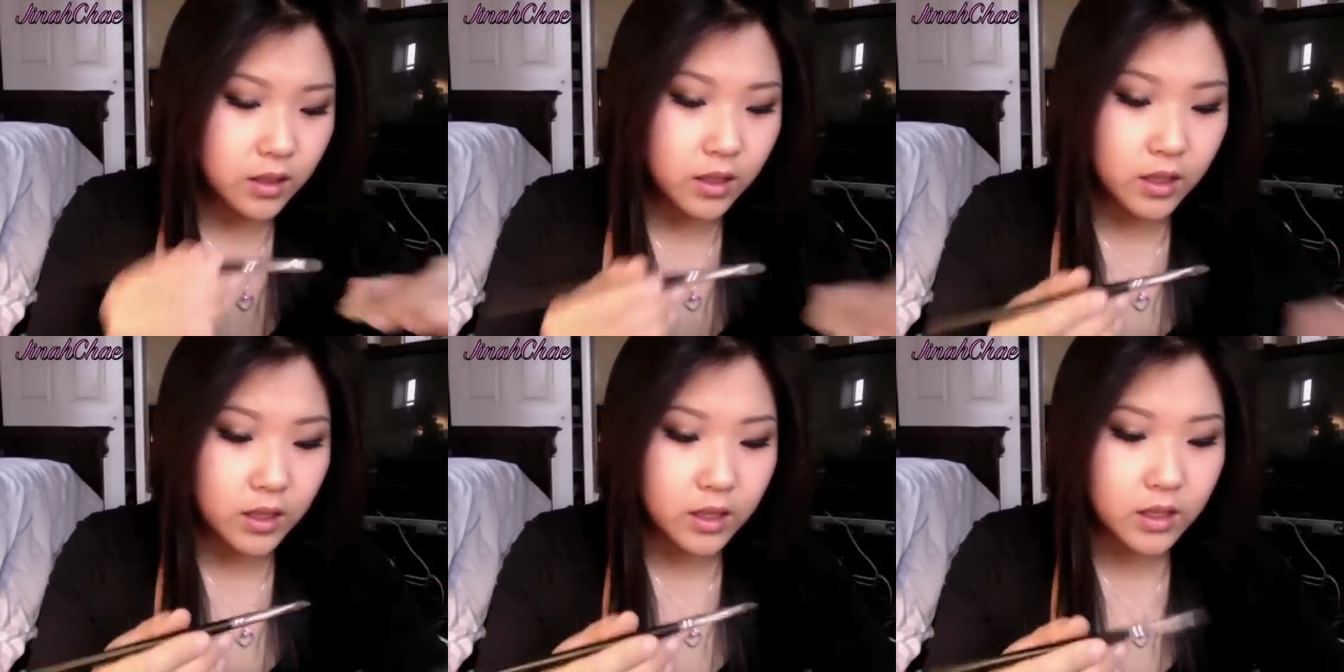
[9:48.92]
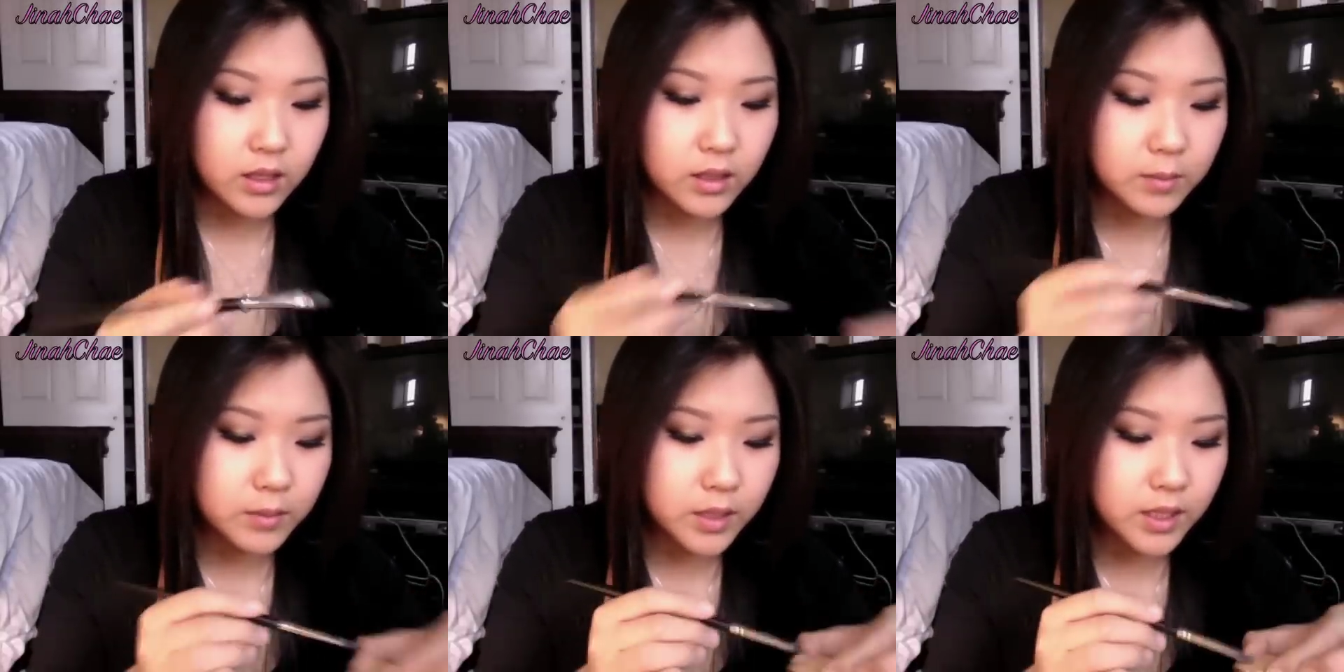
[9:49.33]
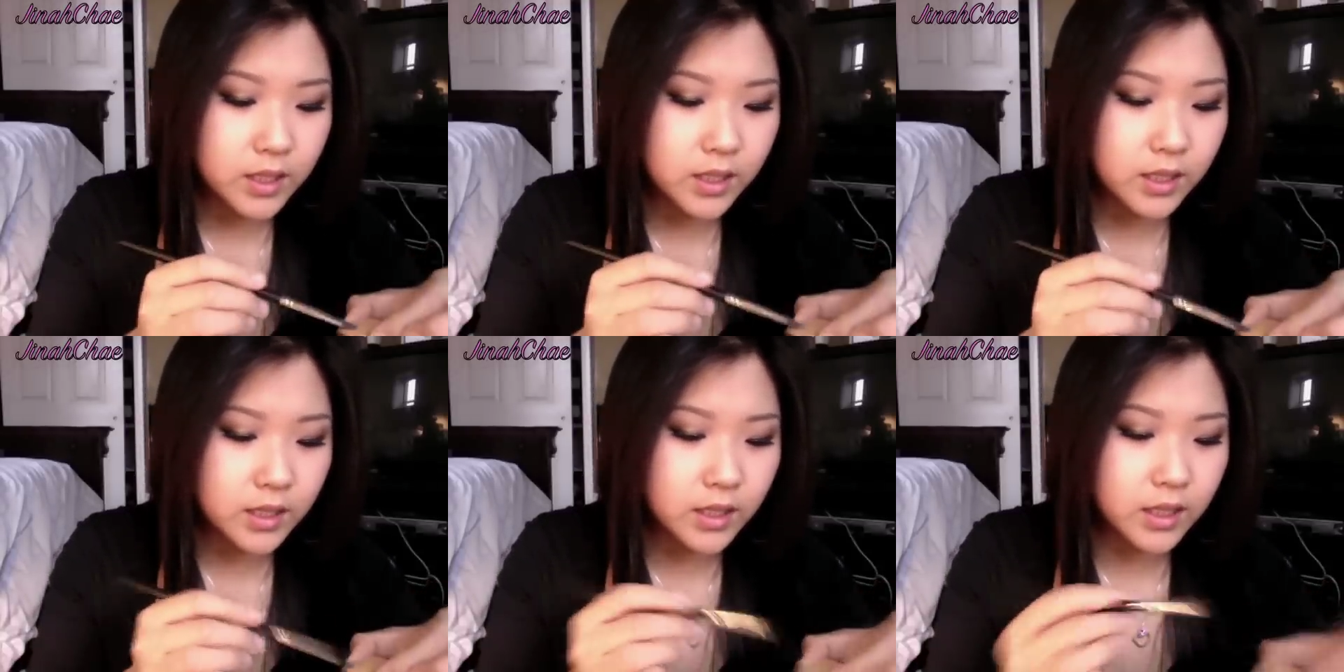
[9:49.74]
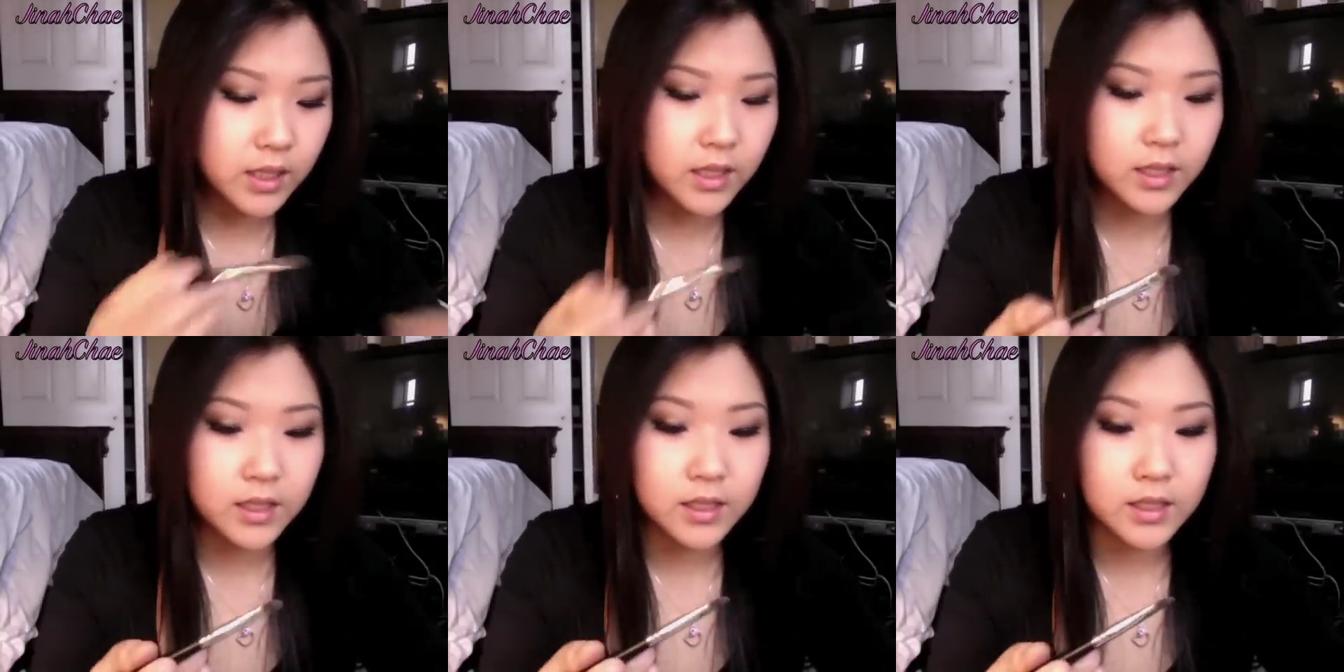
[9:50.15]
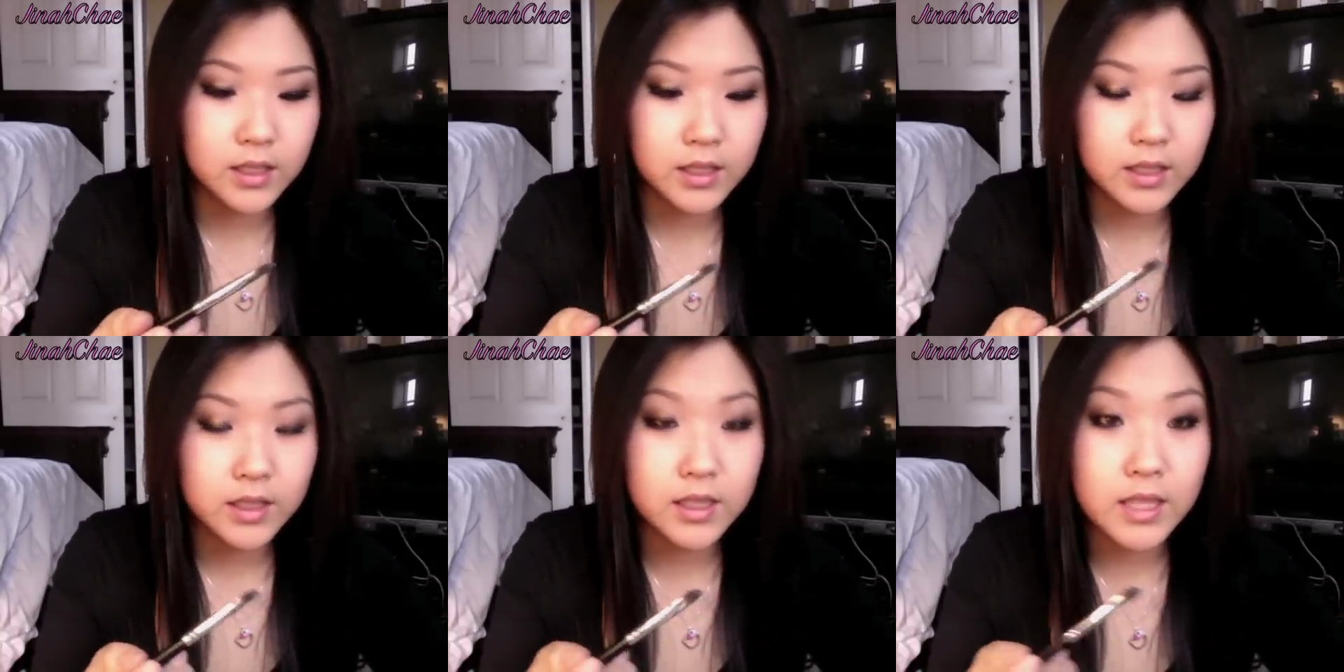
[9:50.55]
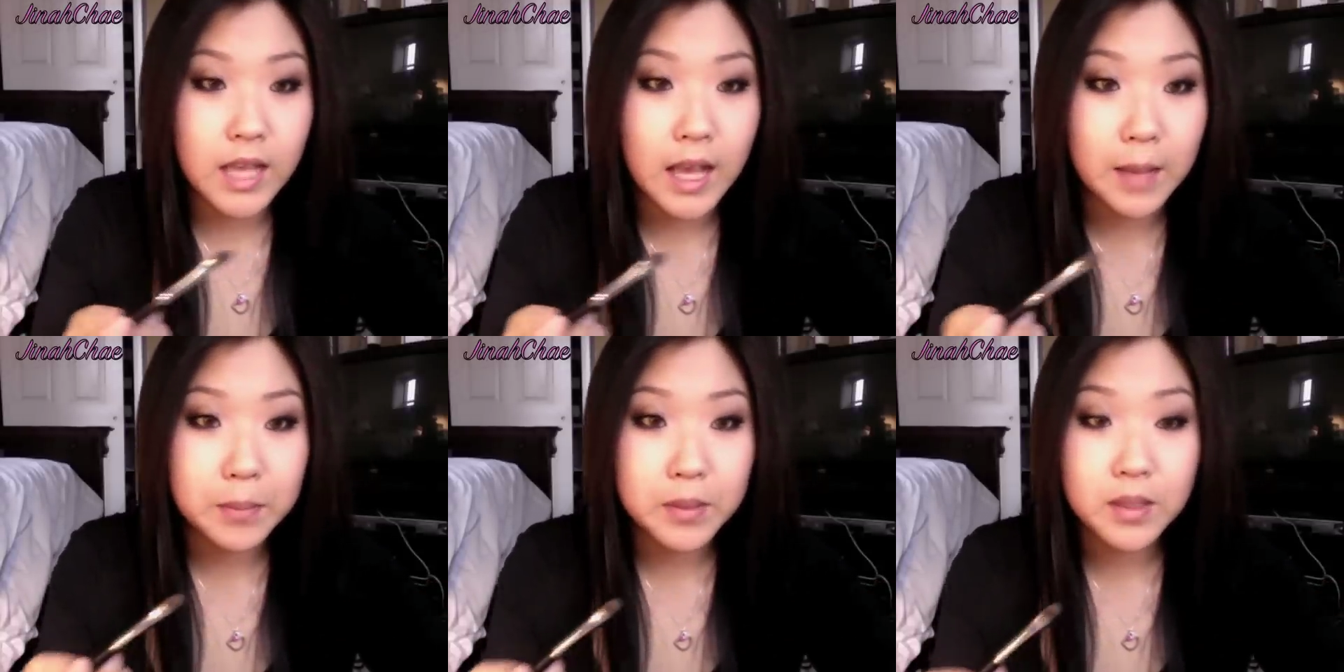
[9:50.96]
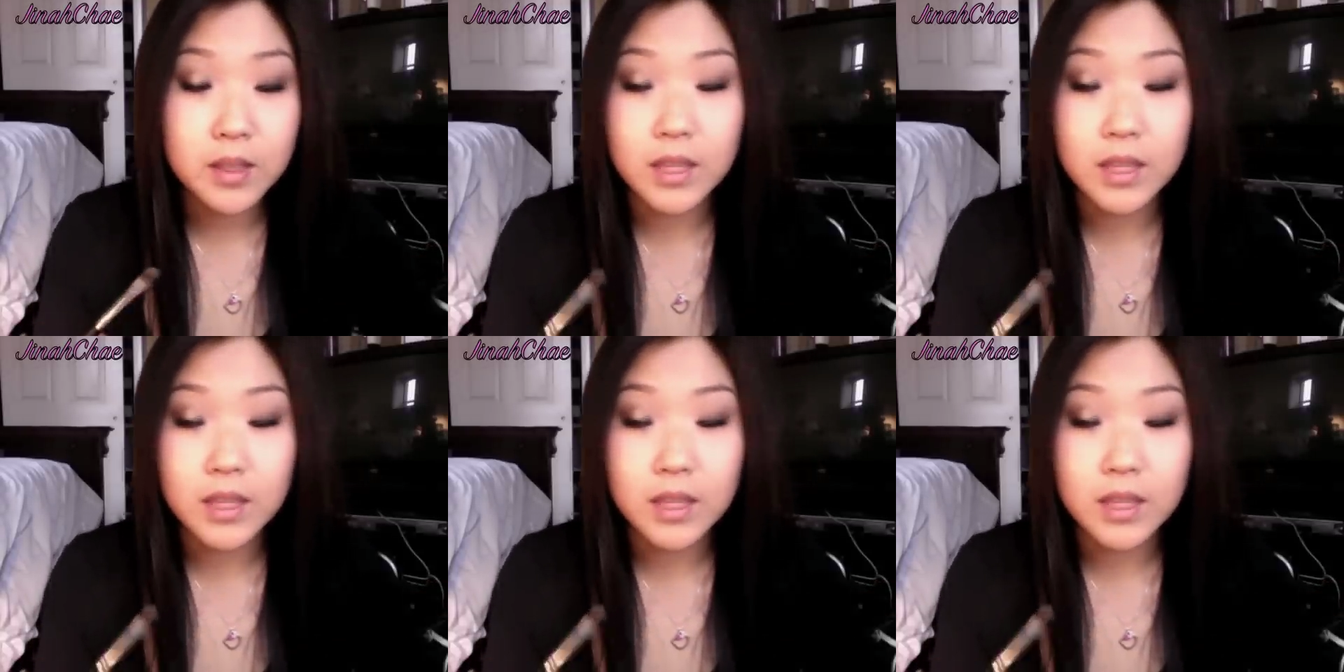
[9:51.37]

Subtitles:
and I'm just gonna tap